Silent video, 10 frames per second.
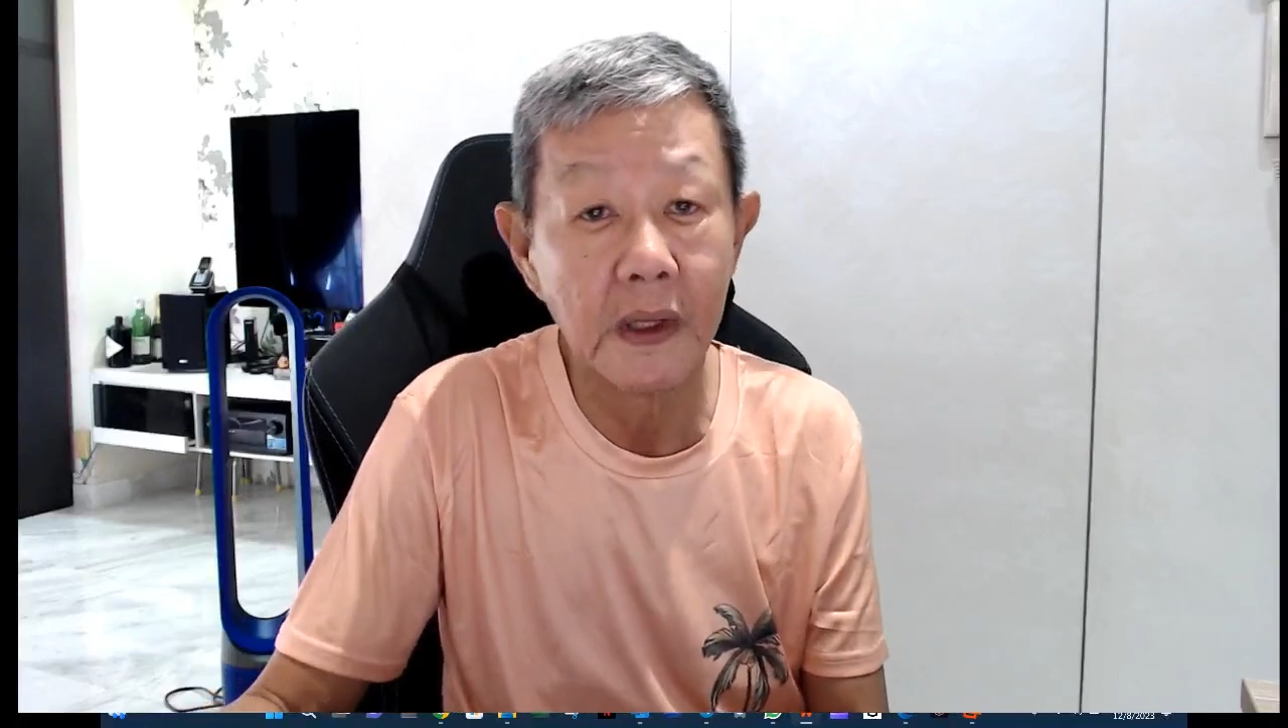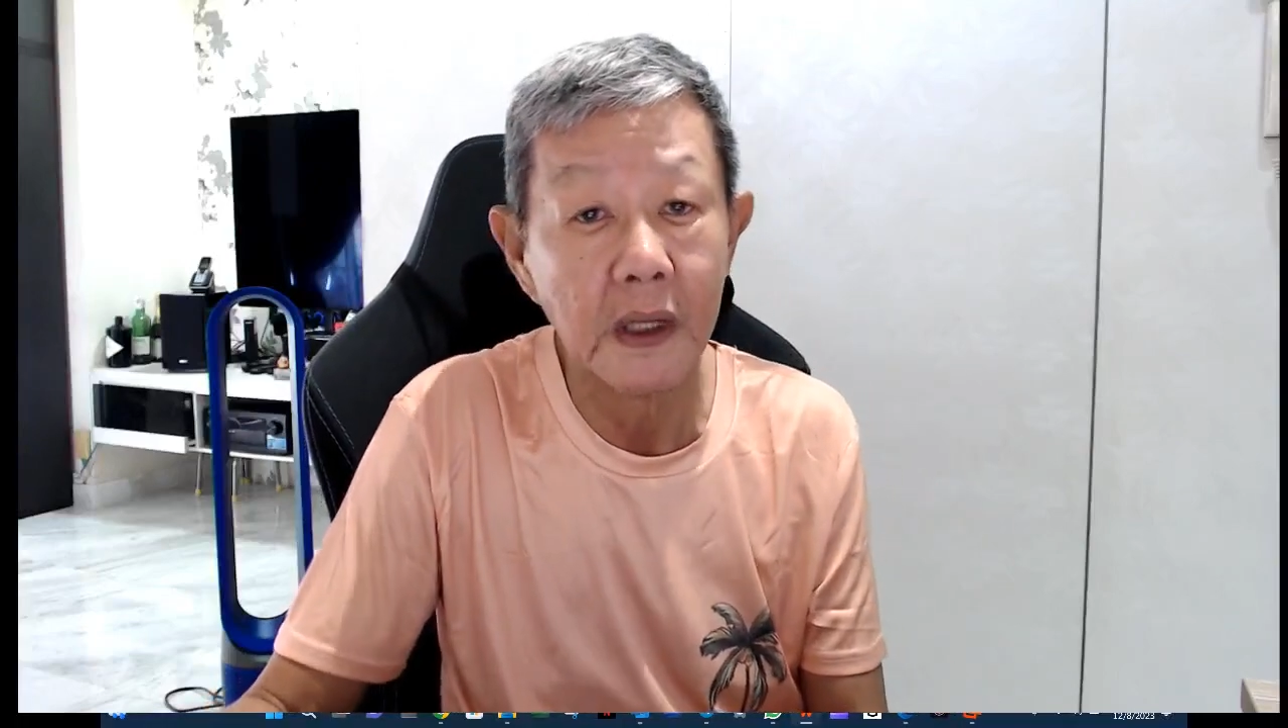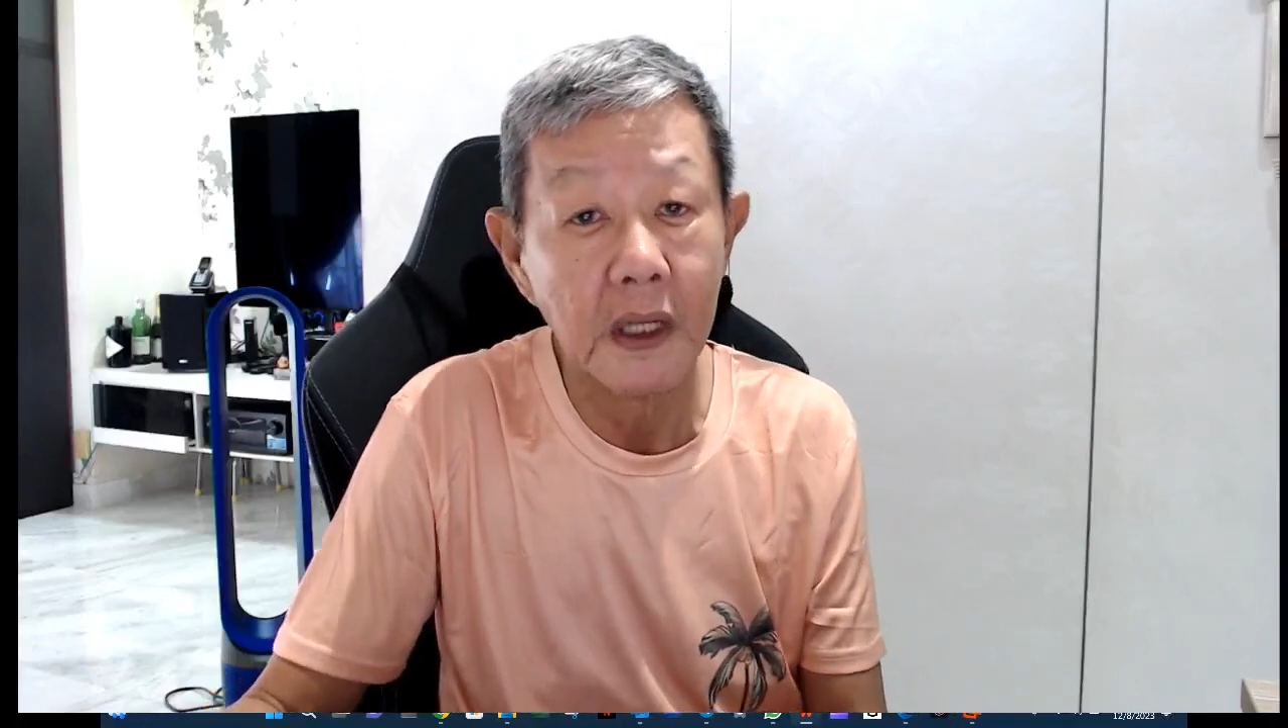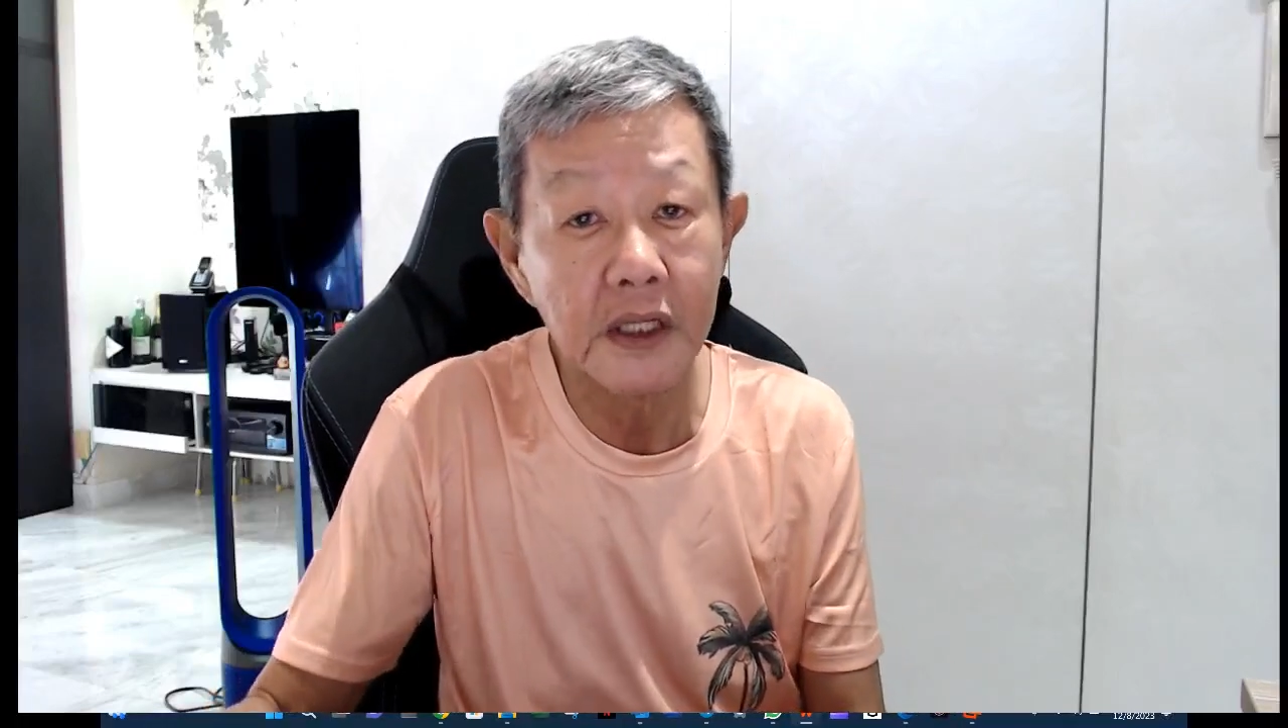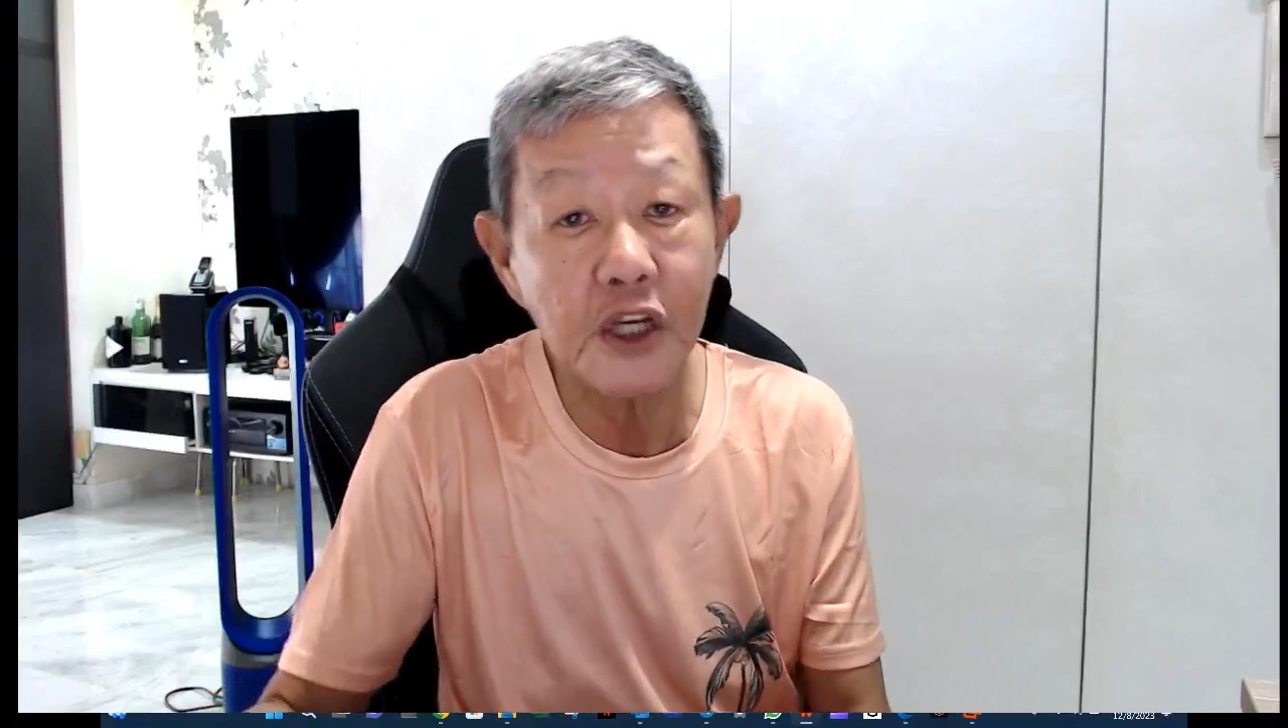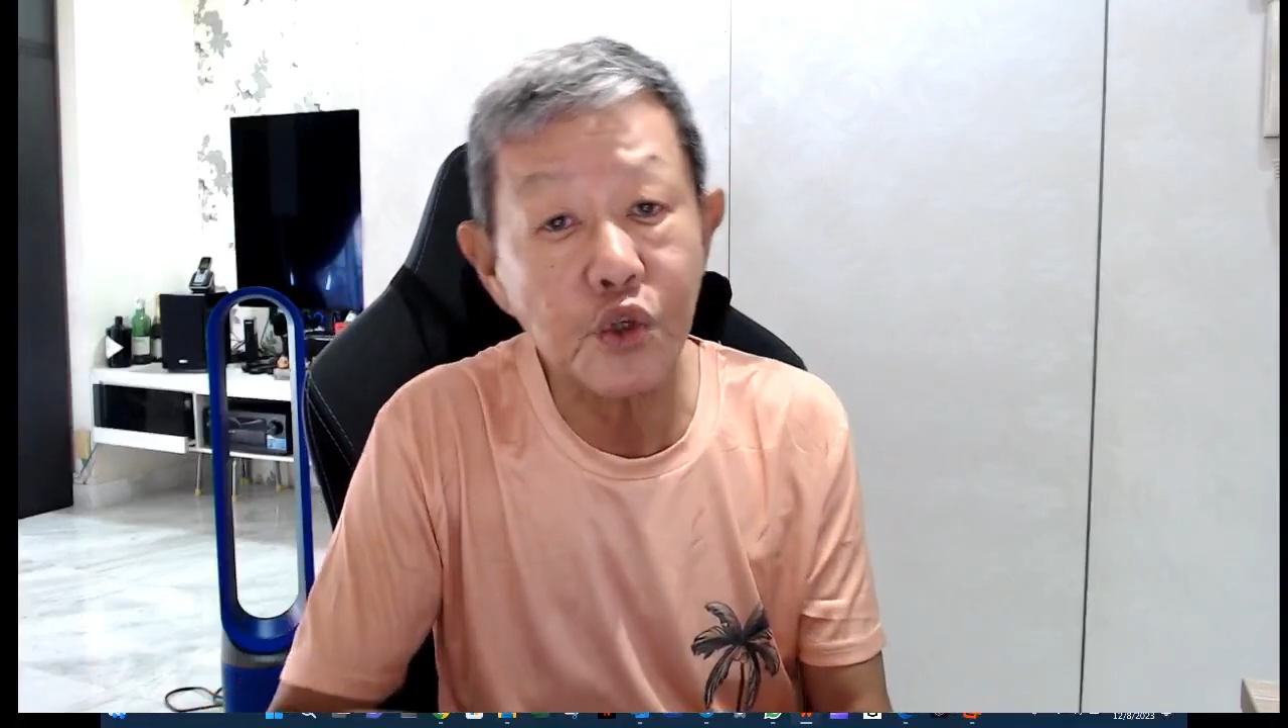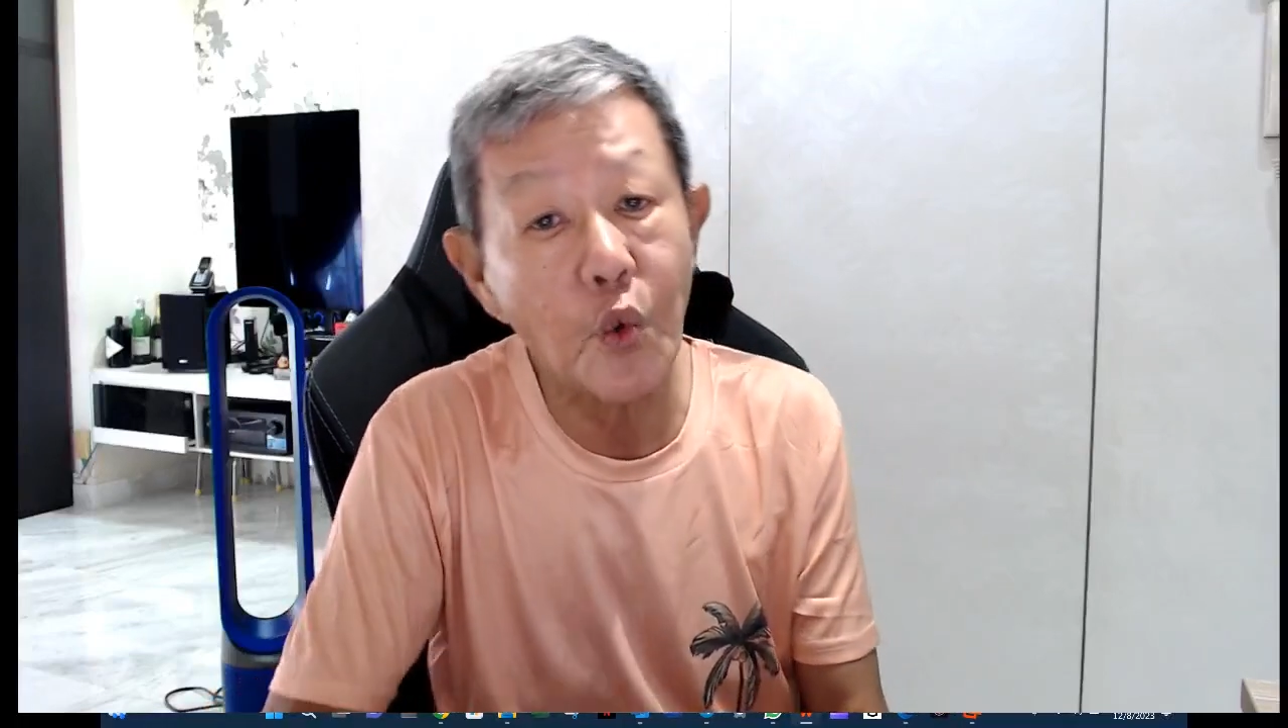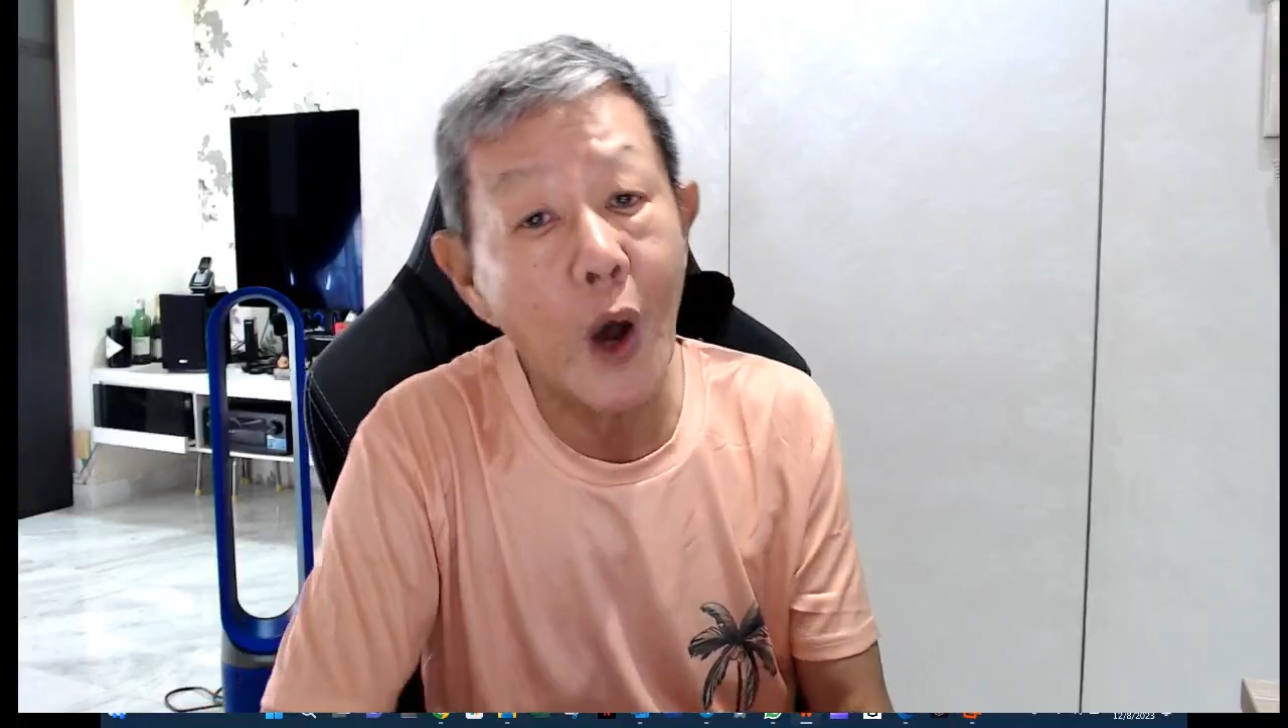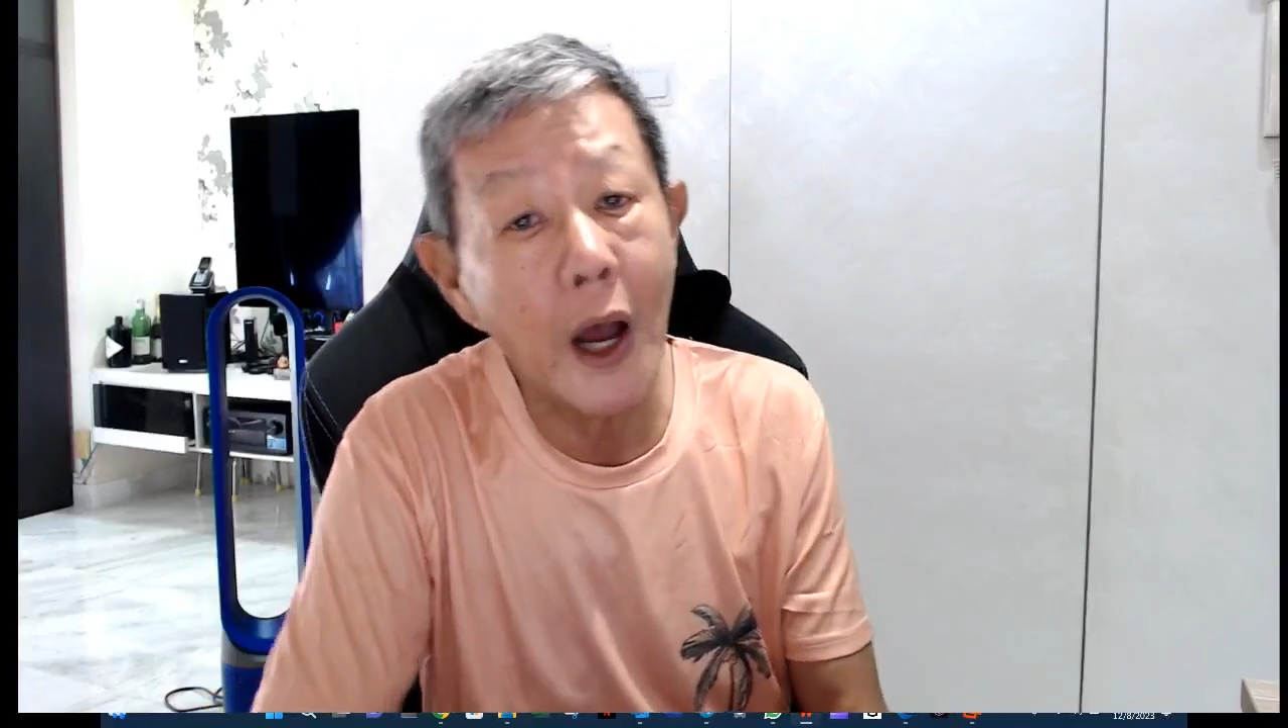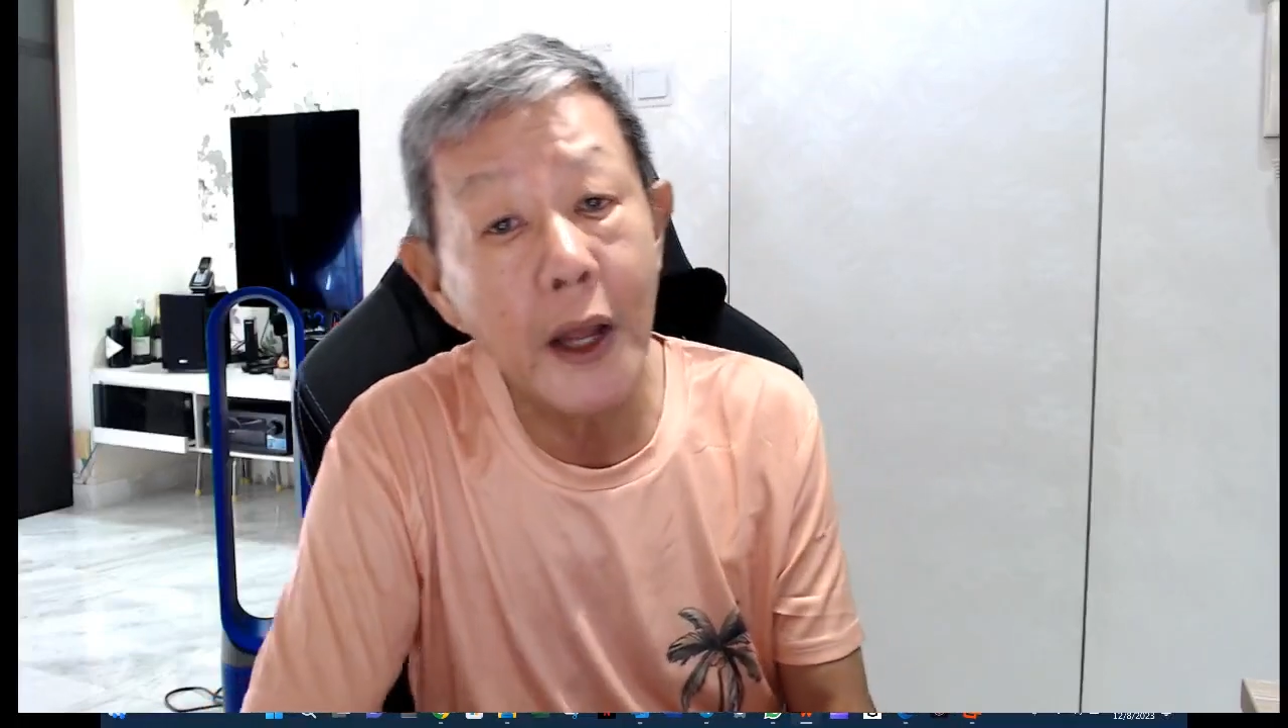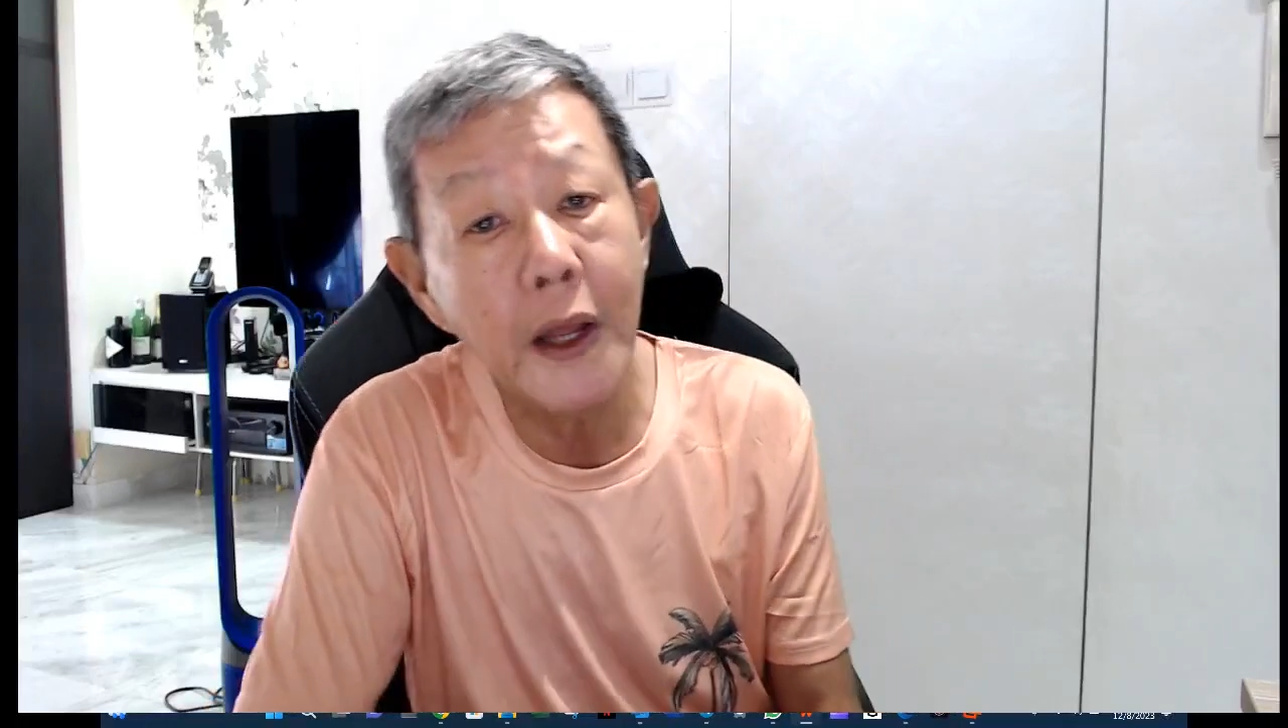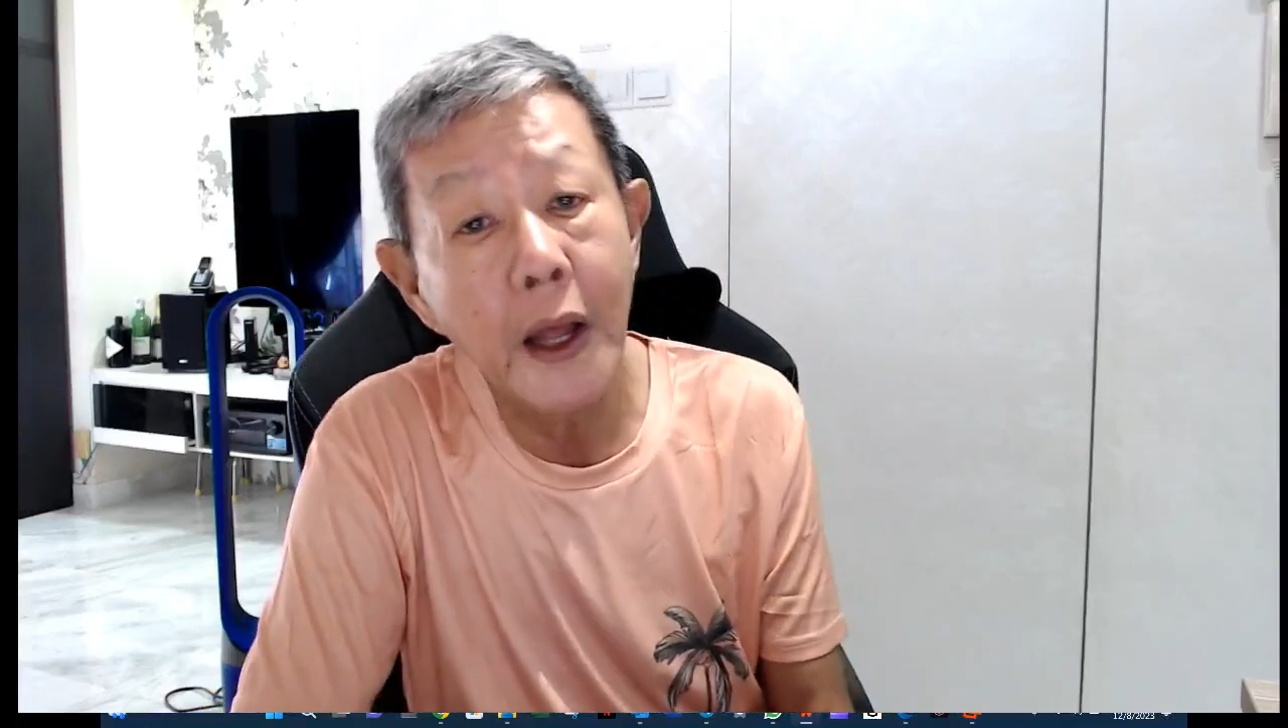That's why